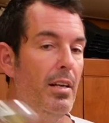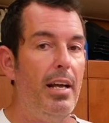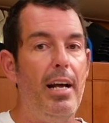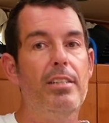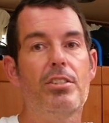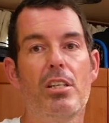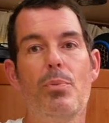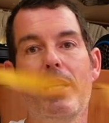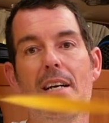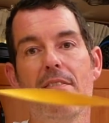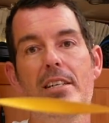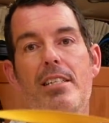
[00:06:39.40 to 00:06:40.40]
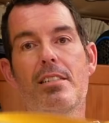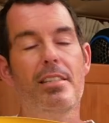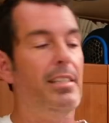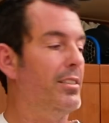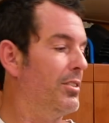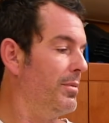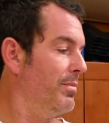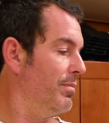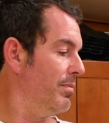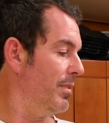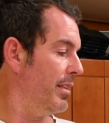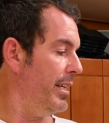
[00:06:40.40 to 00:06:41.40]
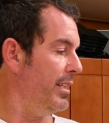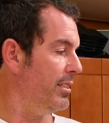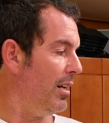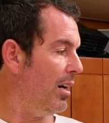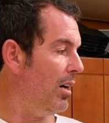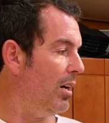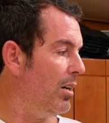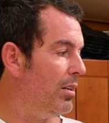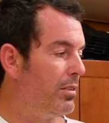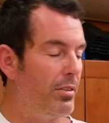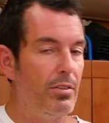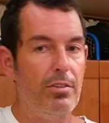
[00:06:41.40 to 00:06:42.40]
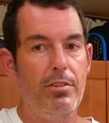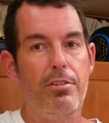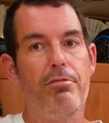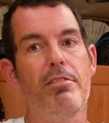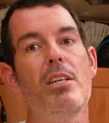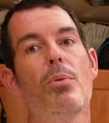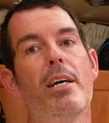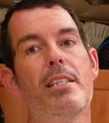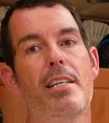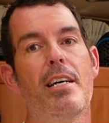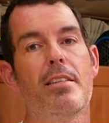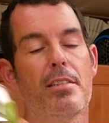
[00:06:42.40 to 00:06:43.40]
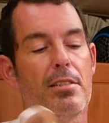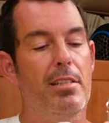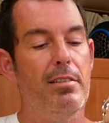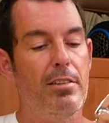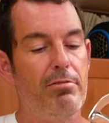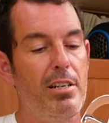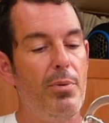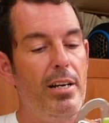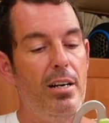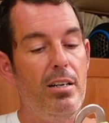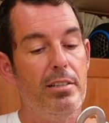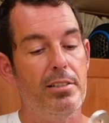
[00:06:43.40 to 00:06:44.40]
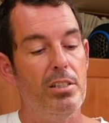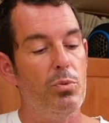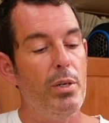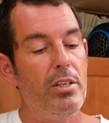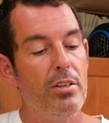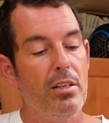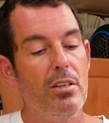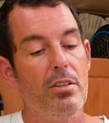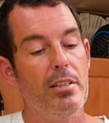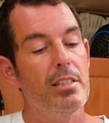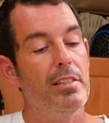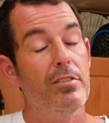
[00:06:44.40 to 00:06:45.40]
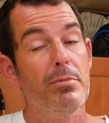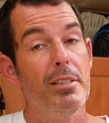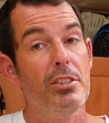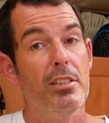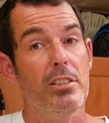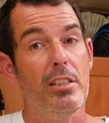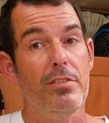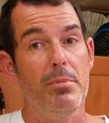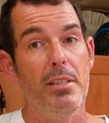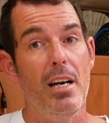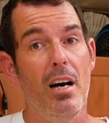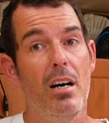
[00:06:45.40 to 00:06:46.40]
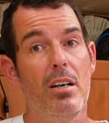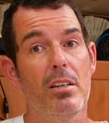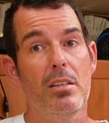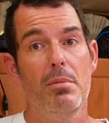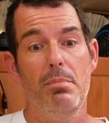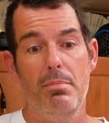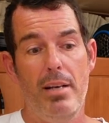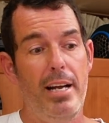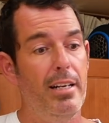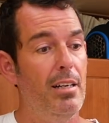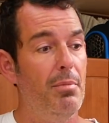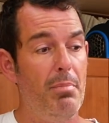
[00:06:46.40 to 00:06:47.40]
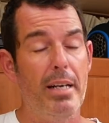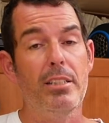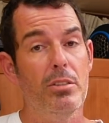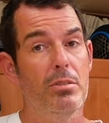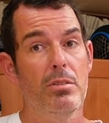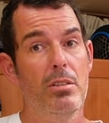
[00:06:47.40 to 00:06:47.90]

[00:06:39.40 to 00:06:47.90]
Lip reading: And so we have these things. These are 3-way tethers. They're 3-way harnesses. We got a lot of this information actually from the ARC manual.